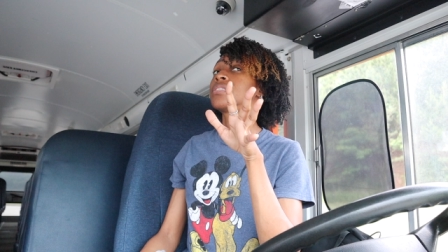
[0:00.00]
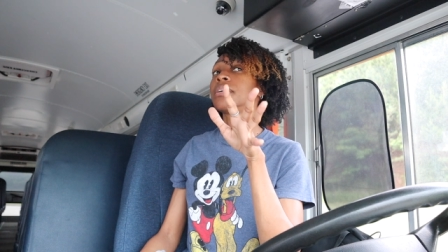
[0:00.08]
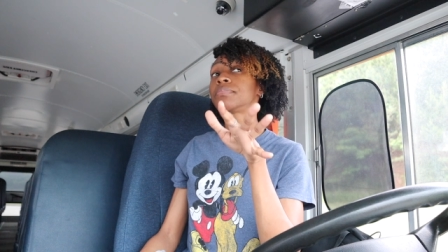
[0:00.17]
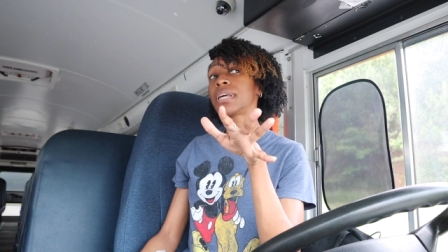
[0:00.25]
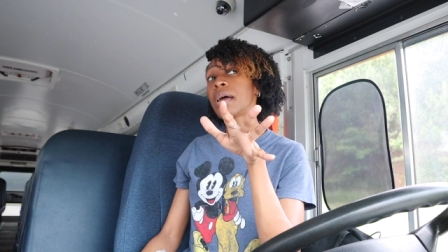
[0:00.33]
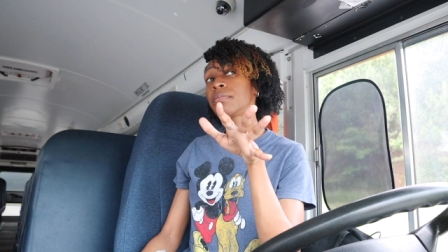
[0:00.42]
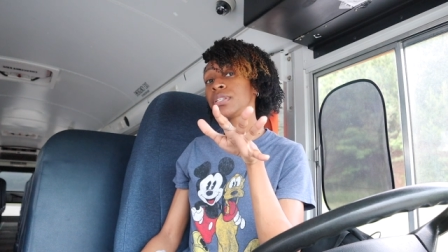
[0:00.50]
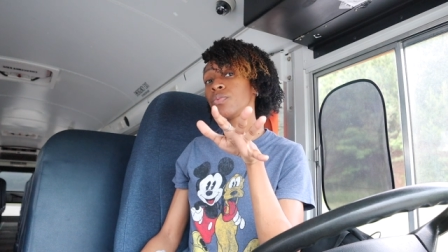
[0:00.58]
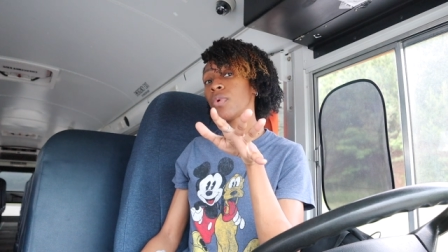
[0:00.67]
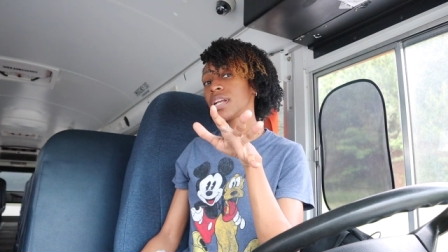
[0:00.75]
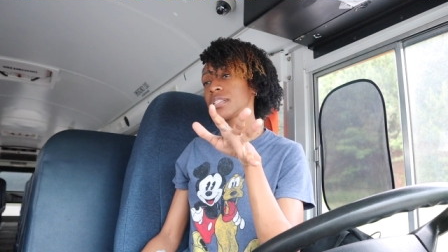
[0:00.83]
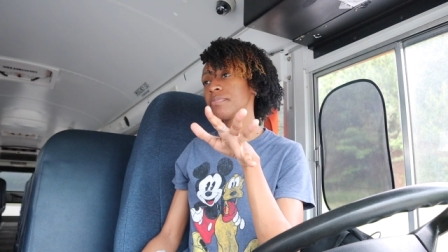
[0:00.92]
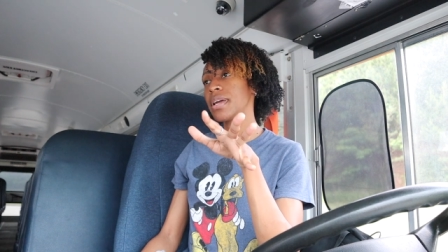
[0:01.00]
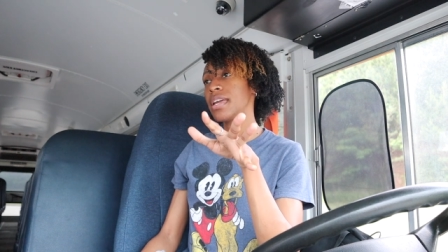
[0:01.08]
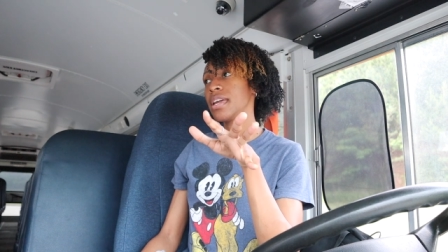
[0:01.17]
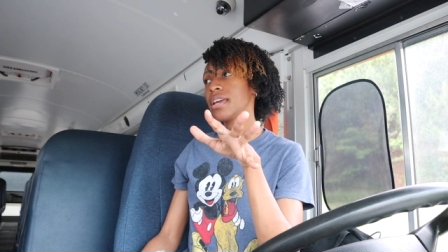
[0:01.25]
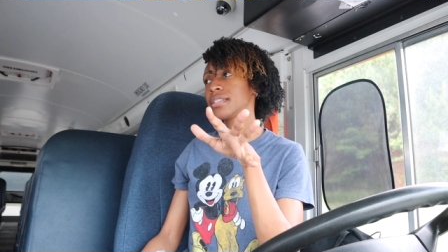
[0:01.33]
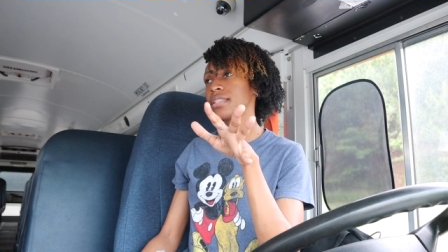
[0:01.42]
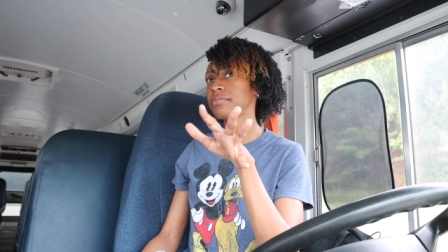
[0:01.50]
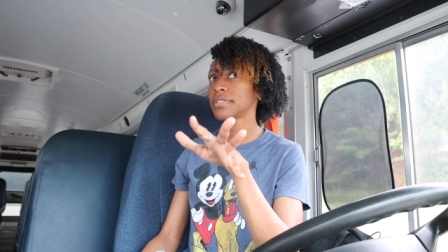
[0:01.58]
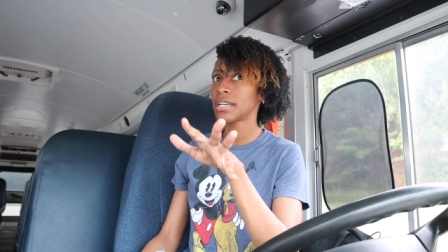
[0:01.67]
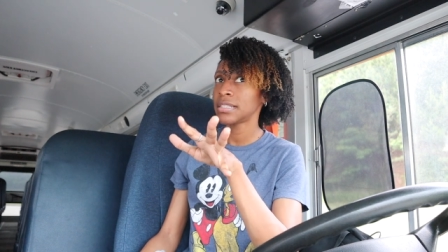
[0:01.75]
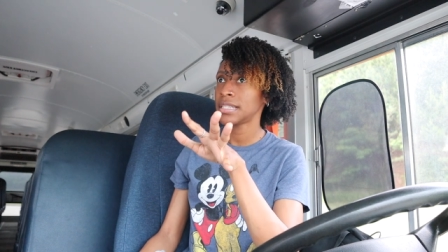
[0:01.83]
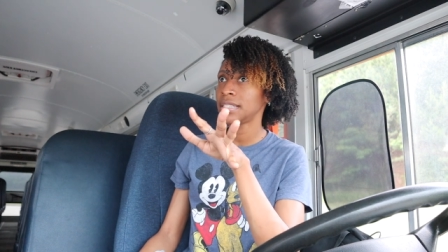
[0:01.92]
sometimes he watch my hands,
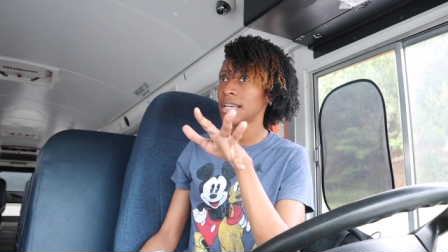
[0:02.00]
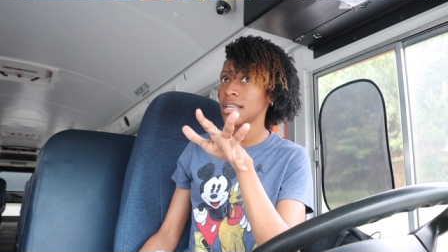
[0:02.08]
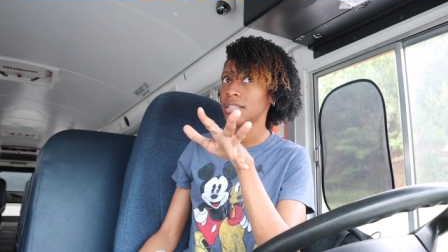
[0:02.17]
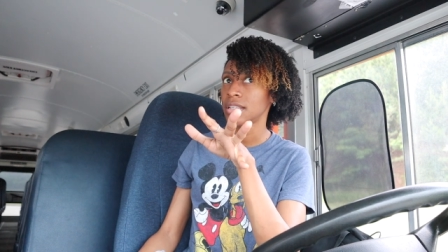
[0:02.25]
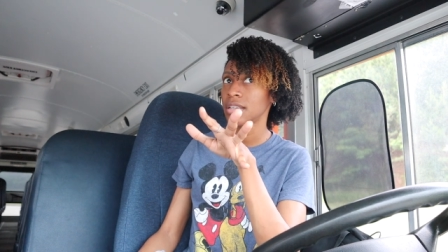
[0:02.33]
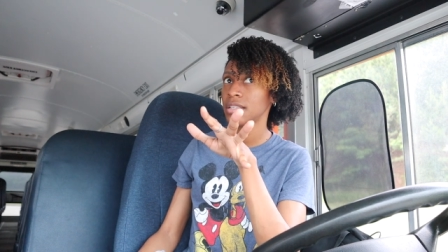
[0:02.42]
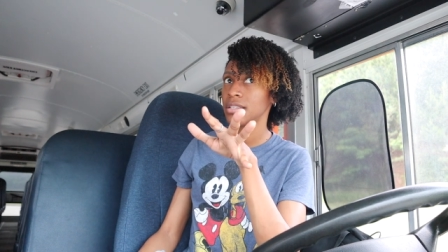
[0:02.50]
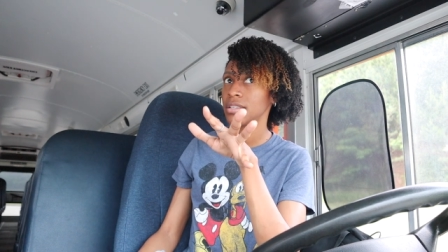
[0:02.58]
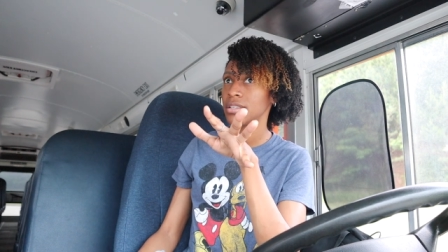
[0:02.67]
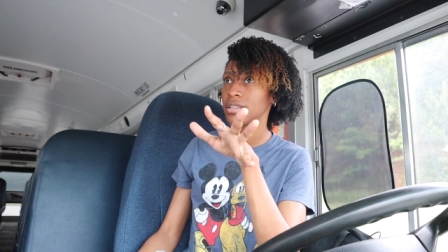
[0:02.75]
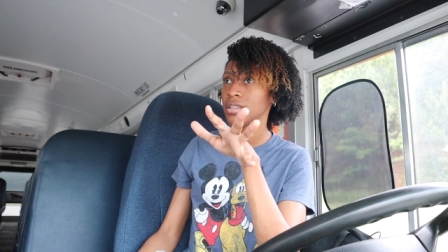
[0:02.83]
sometimes he doesn't.